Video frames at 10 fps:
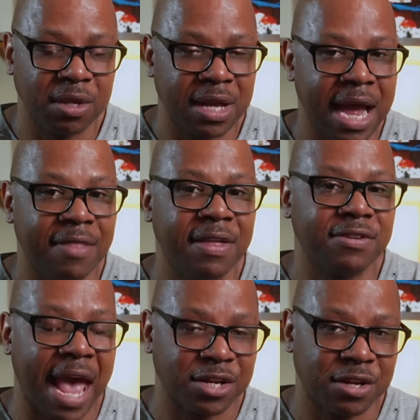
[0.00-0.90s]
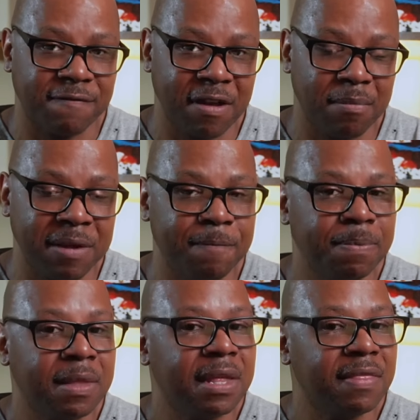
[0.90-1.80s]
the guy that's actually filming.
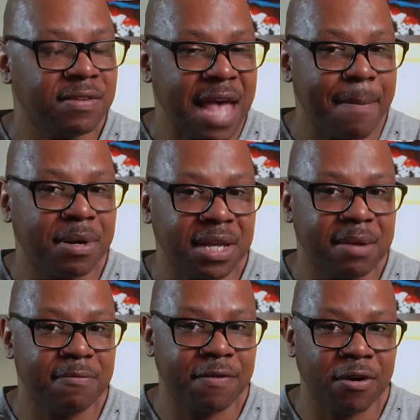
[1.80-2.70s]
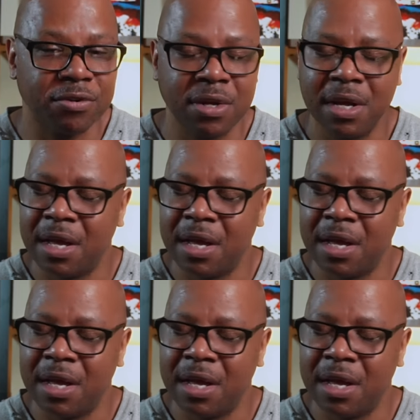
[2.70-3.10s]
This happened to him first.